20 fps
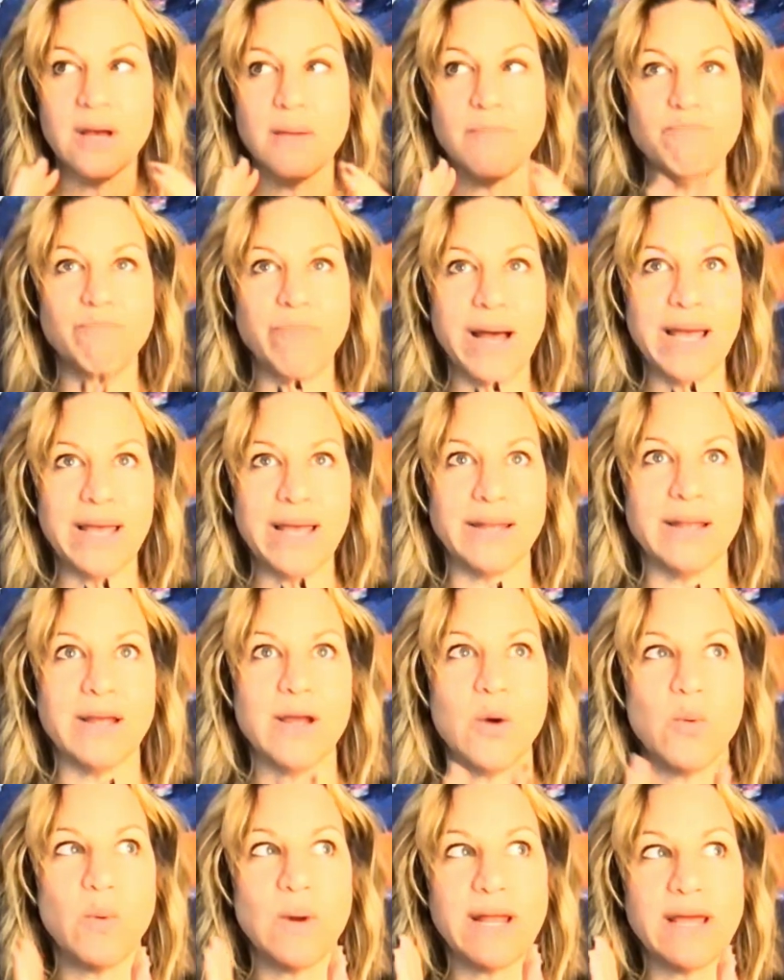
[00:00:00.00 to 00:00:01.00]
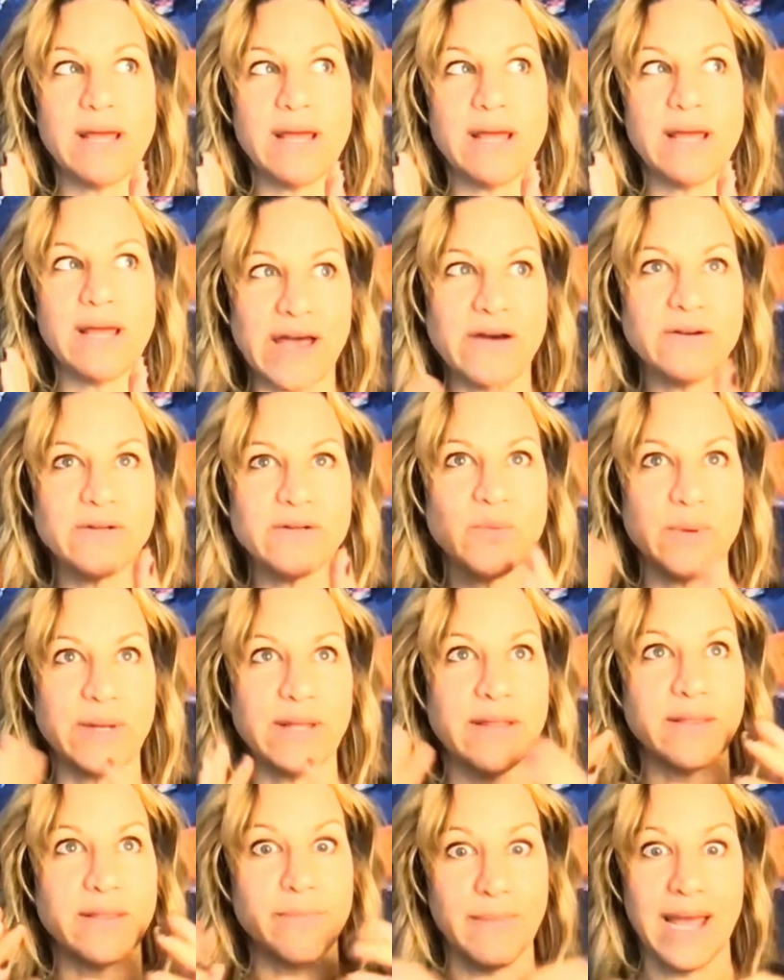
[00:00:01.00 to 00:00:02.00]
But what I've found
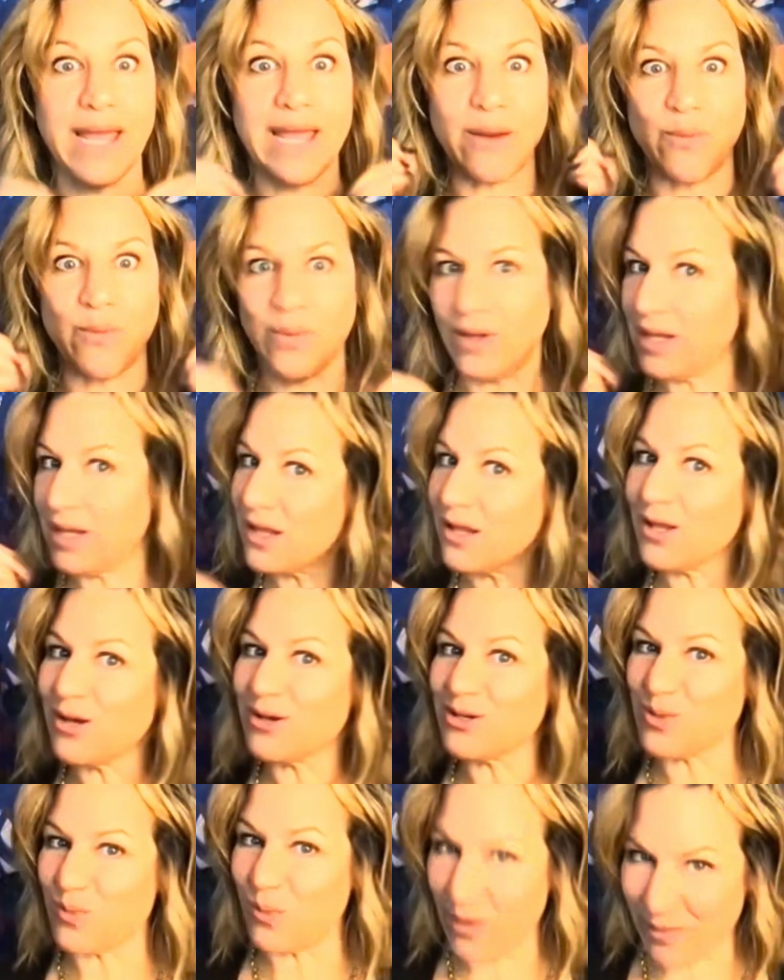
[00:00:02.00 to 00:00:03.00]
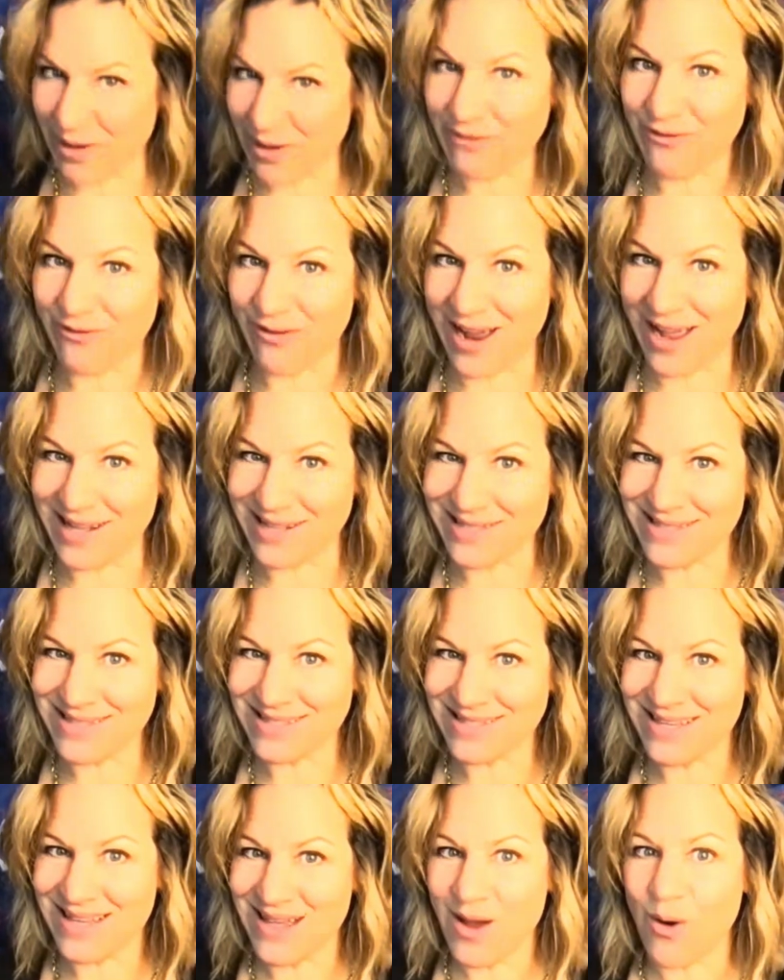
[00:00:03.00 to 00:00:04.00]
with my really close women
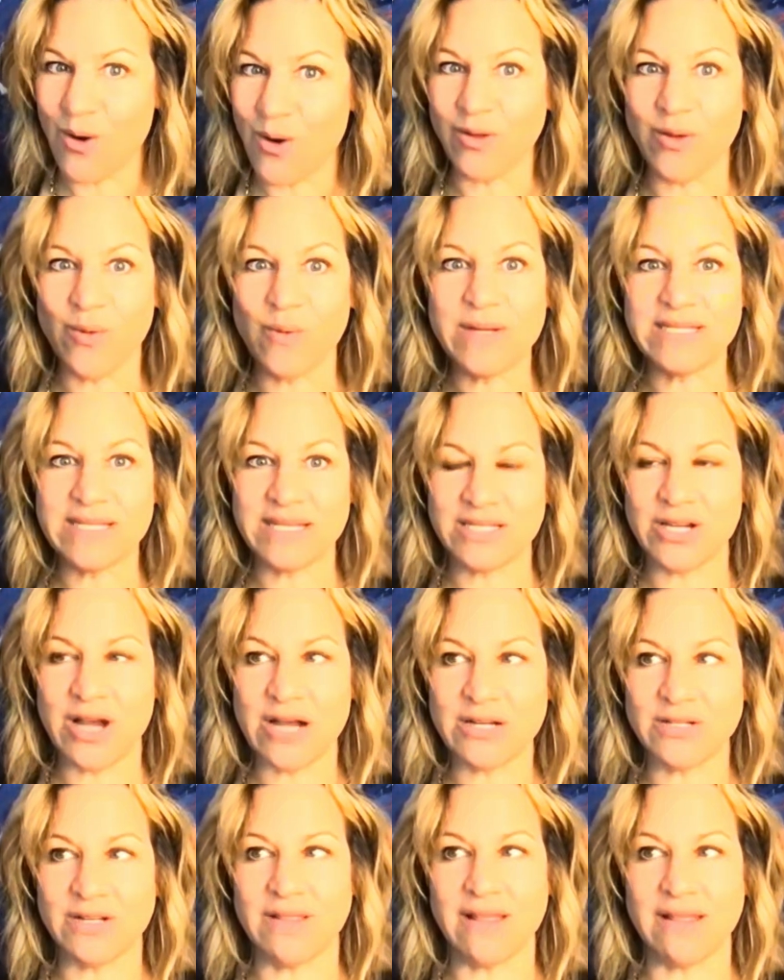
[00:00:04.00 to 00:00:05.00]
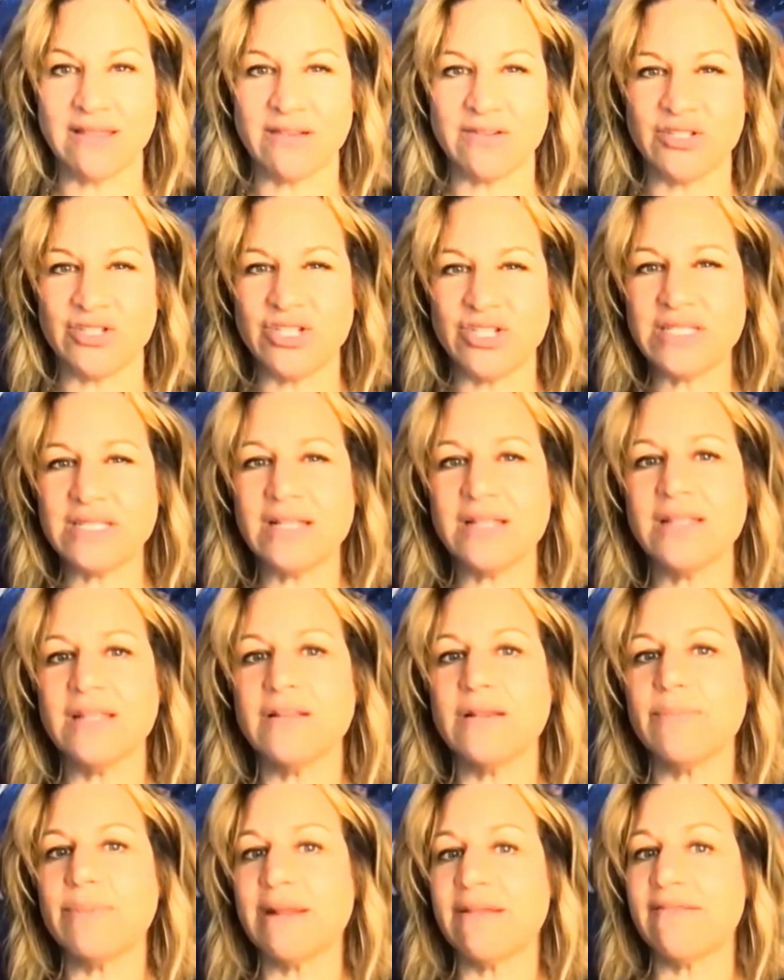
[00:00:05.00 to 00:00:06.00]
friends or the ones I talk to, that there's just a
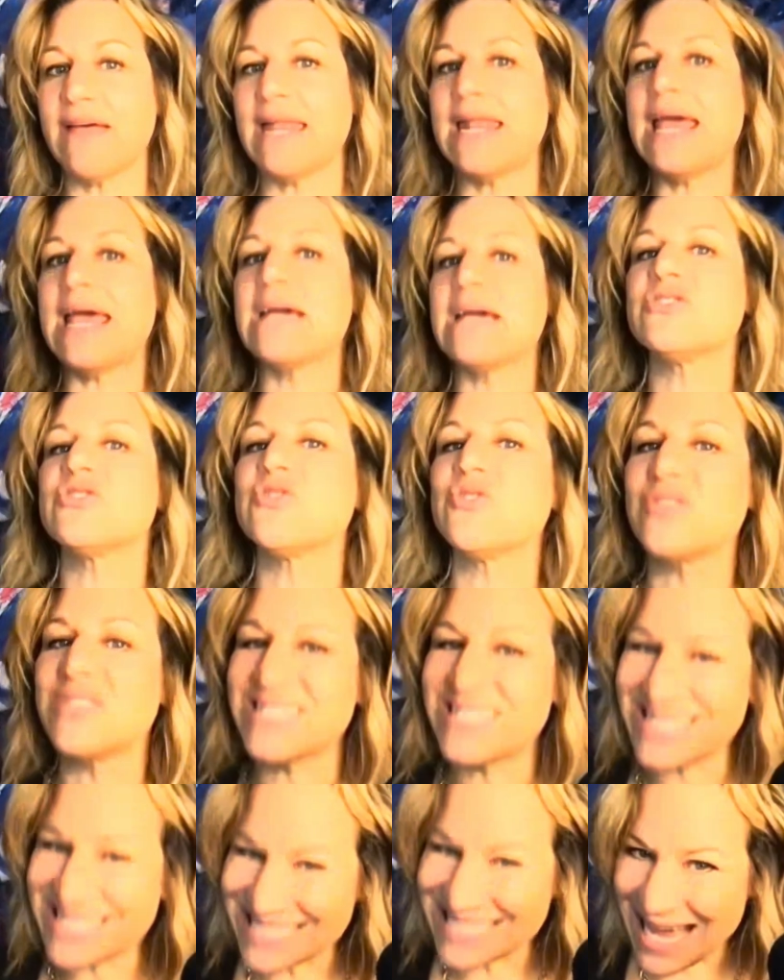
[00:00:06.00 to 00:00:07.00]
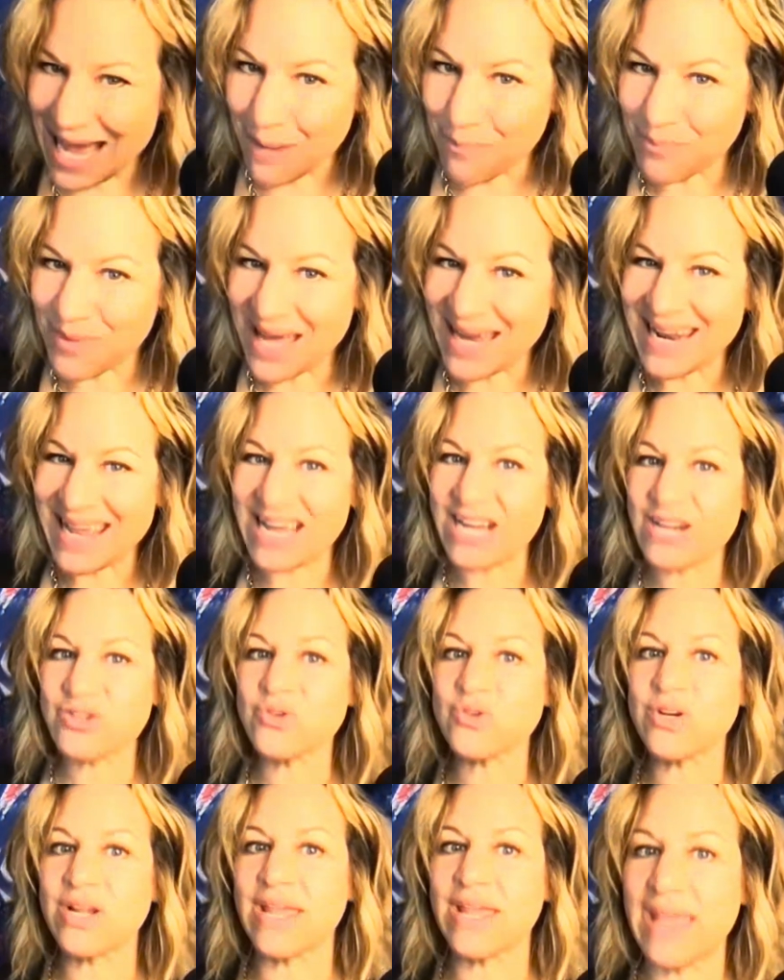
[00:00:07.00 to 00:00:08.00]
little bit of that extra step, that
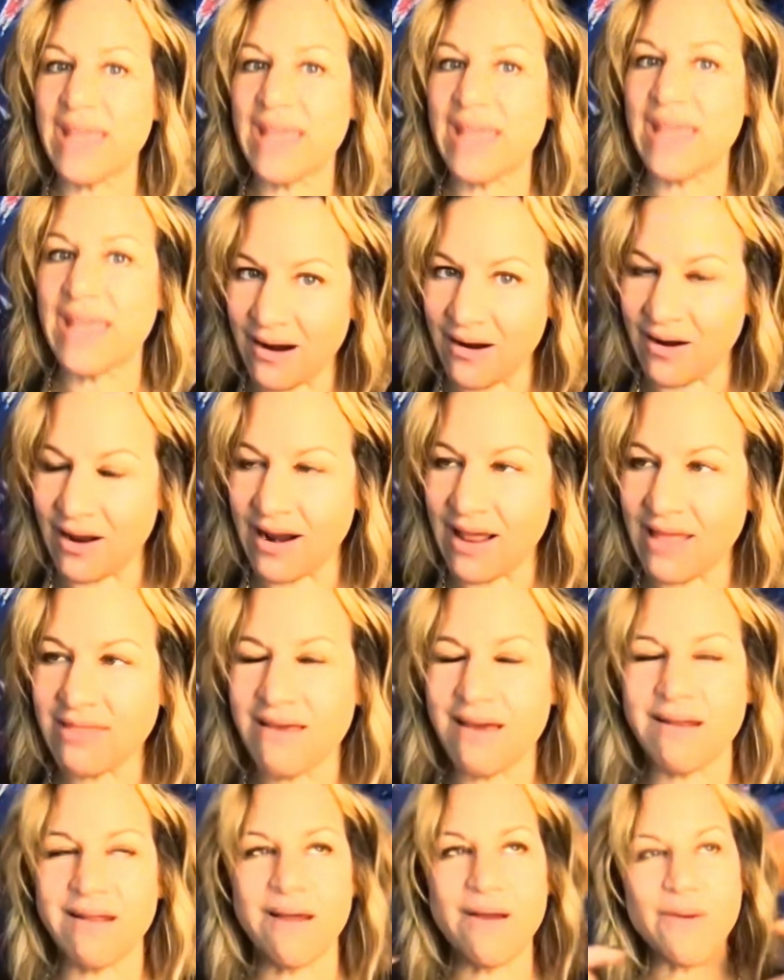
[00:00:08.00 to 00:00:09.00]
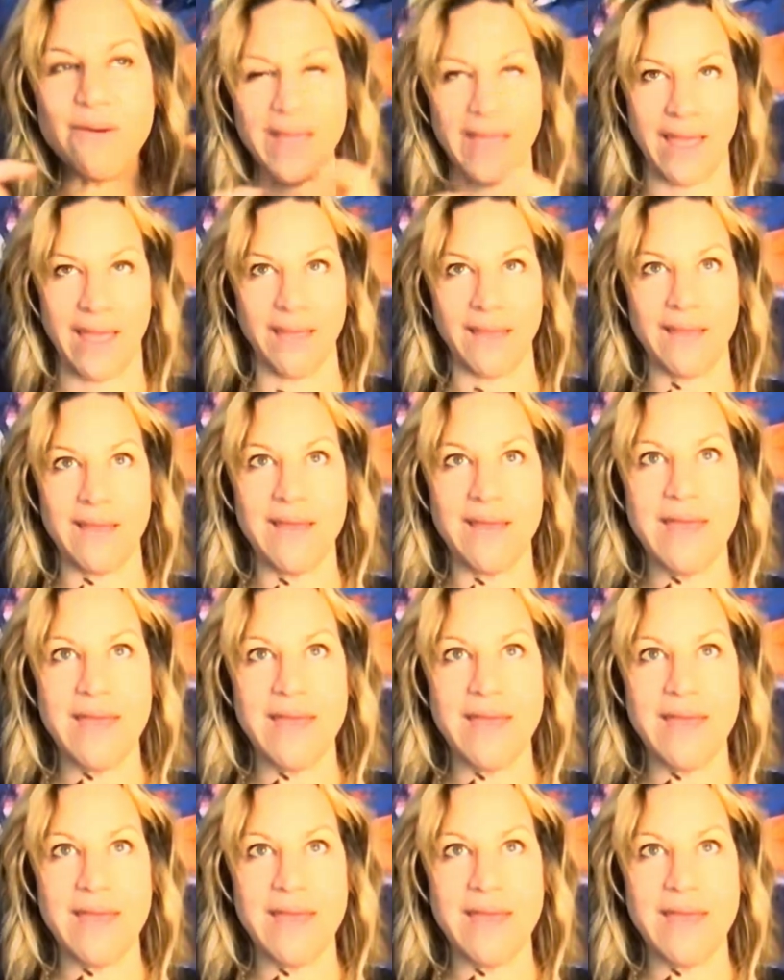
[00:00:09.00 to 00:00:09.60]
extra care. And I thought, okay,